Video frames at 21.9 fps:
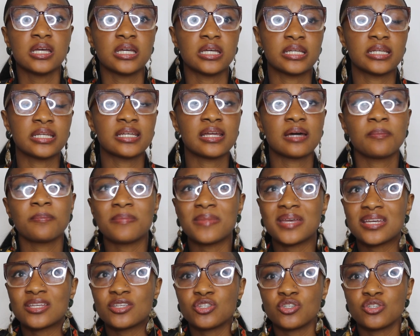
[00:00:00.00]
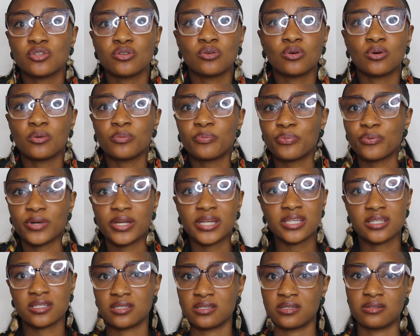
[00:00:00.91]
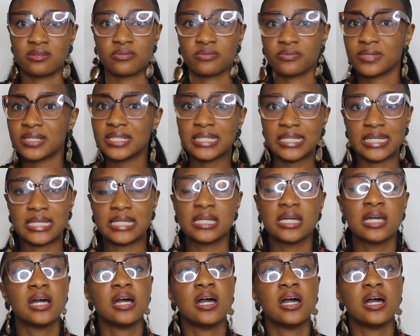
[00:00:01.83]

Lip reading: It either makes you or breaks you, really.